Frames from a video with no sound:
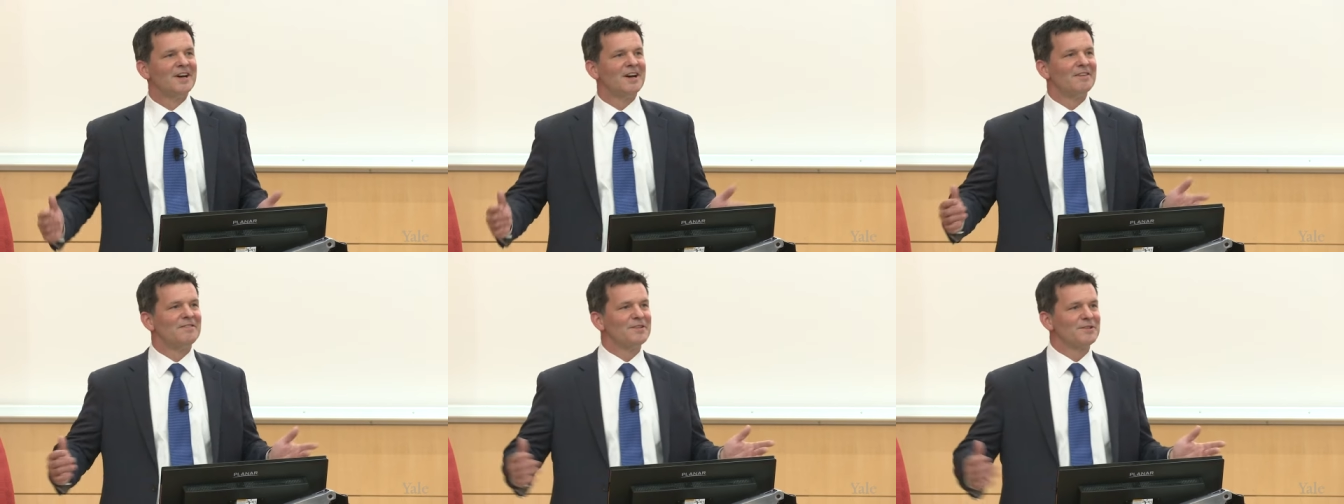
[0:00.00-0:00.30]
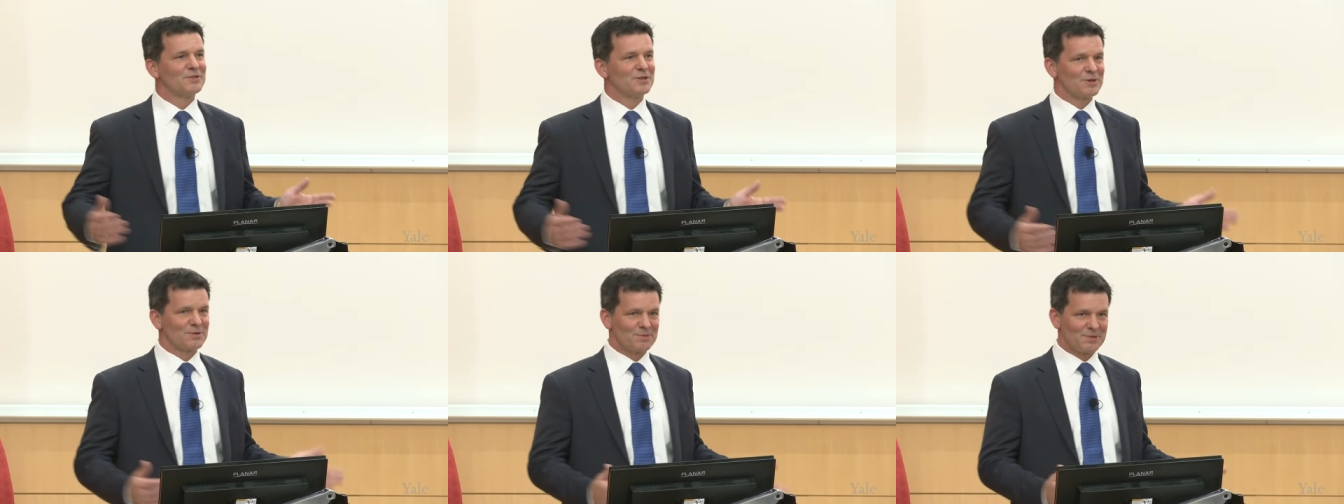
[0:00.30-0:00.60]
of
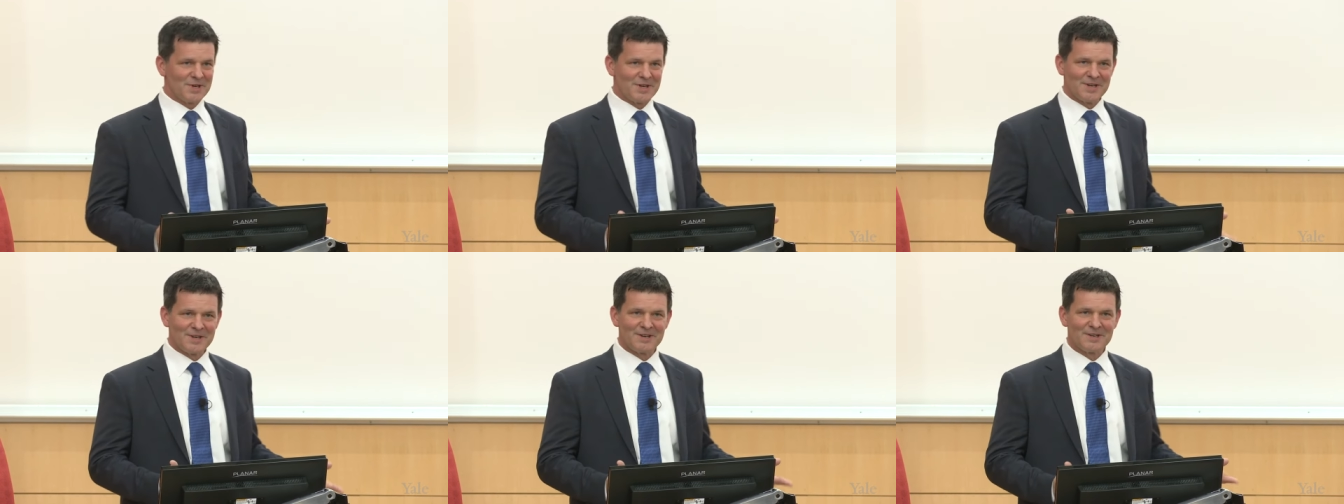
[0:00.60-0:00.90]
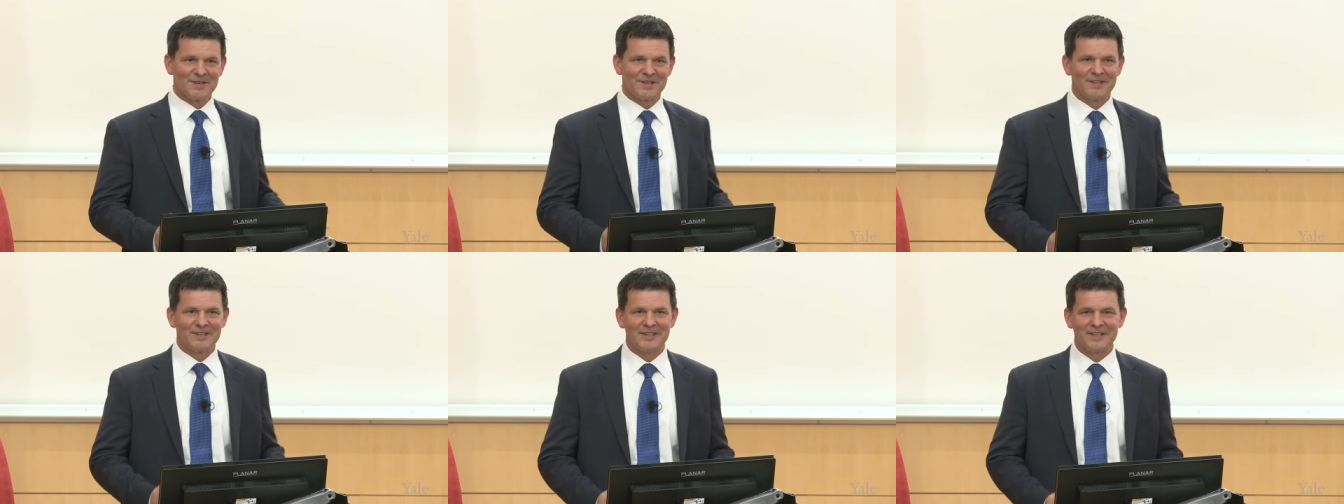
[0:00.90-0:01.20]
his
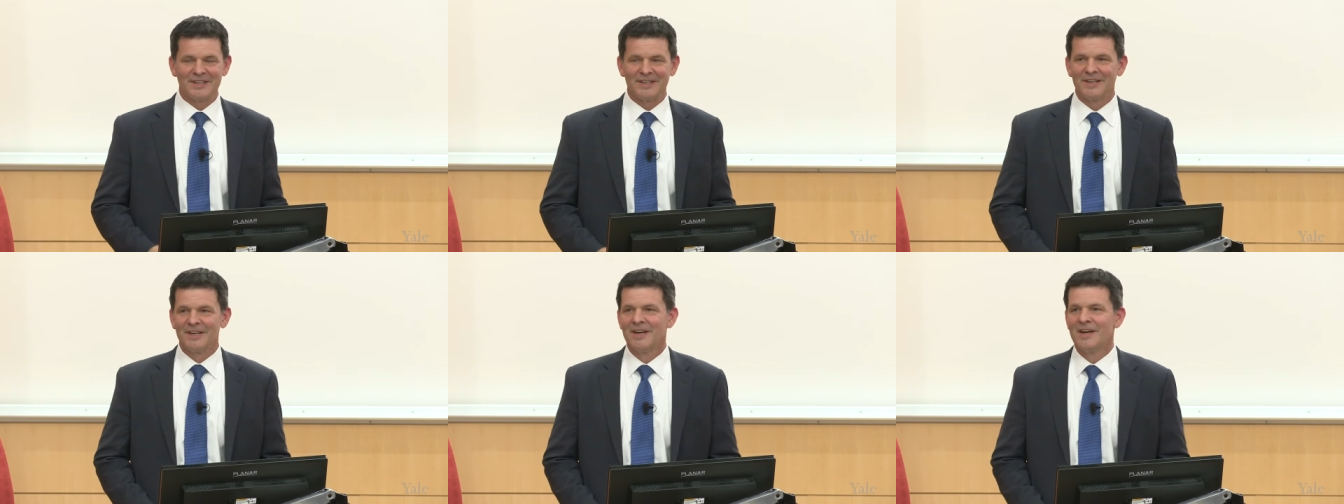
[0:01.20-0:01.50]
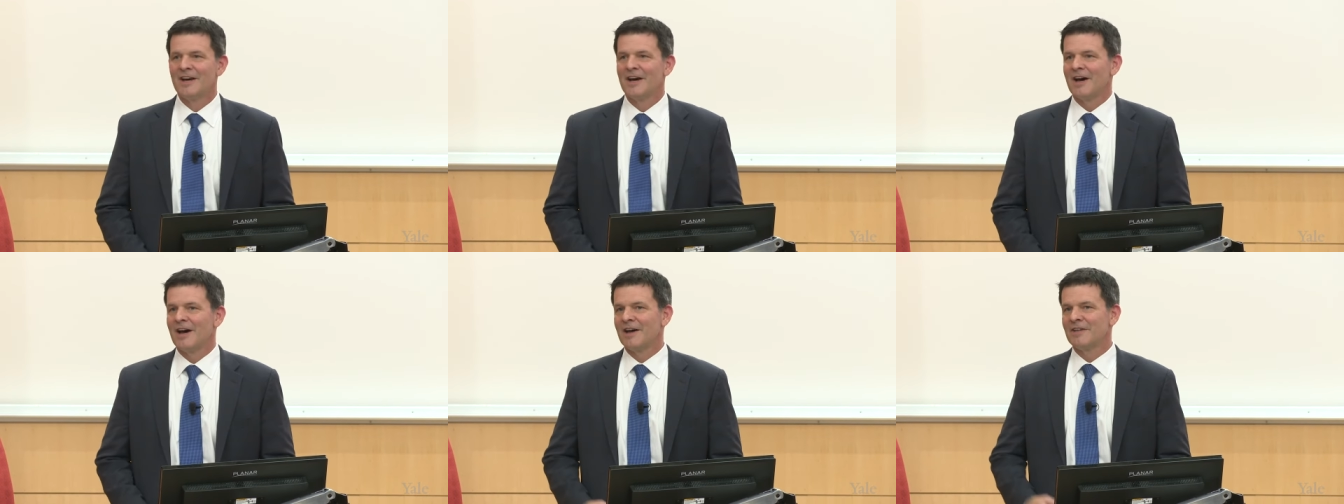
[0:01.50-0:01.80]
career and the
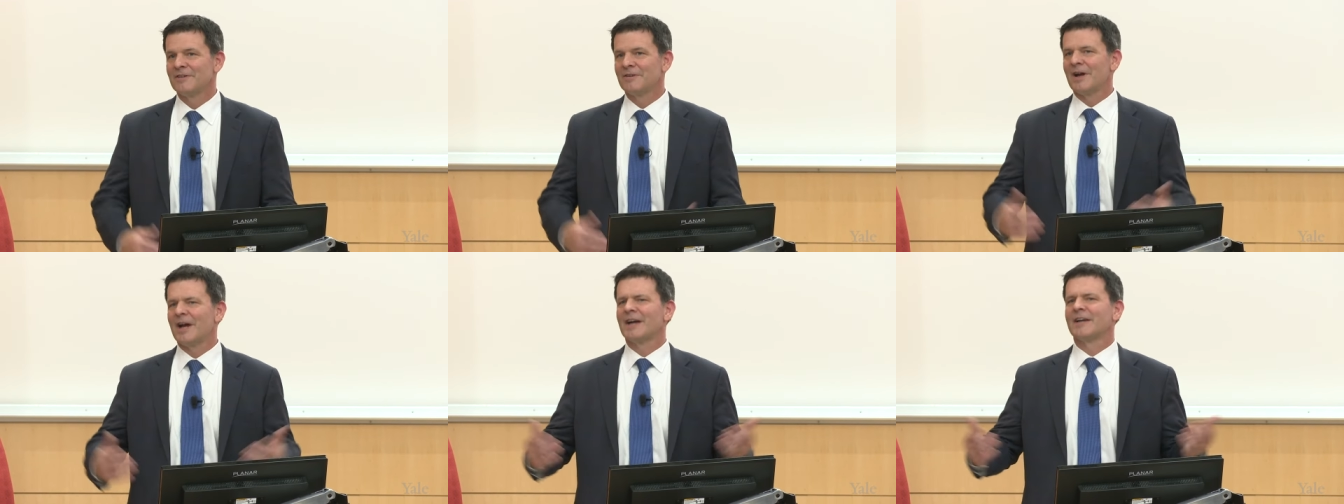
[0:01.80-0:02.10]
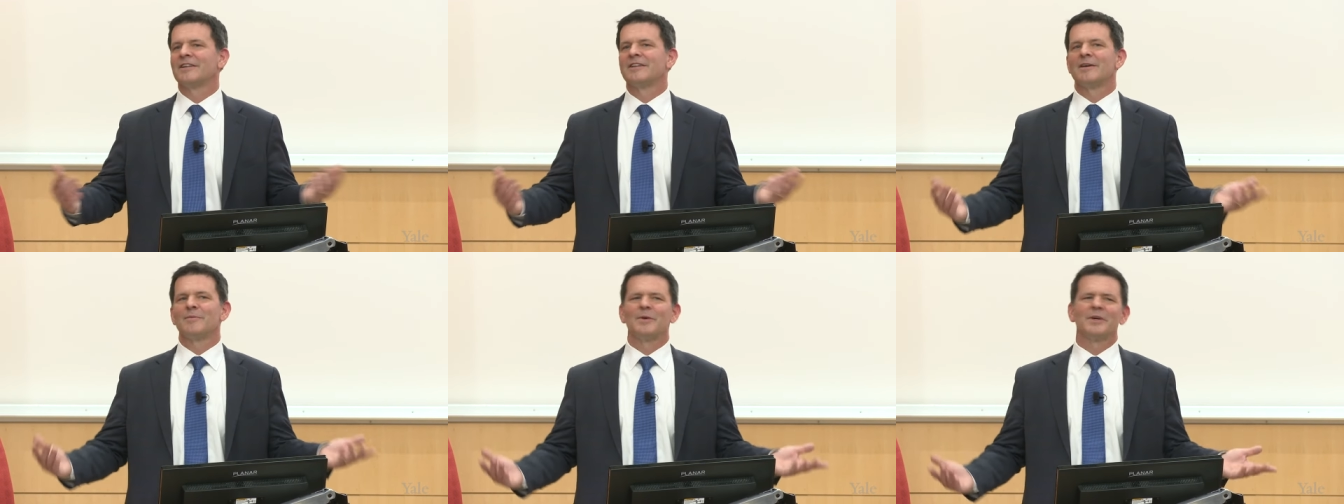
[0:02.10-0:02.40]
other
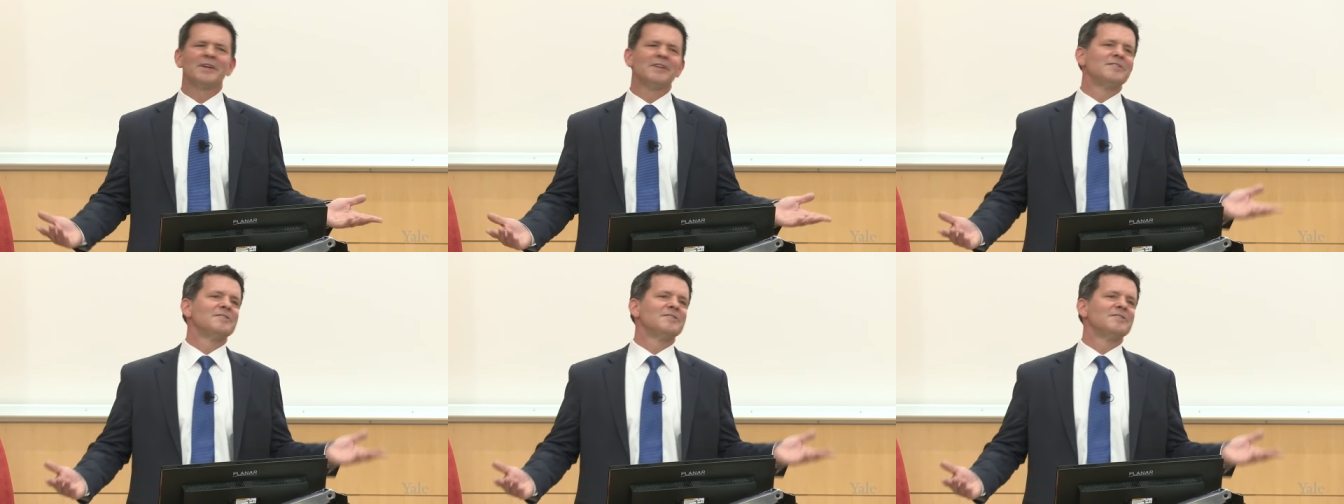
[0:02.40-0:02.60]
academic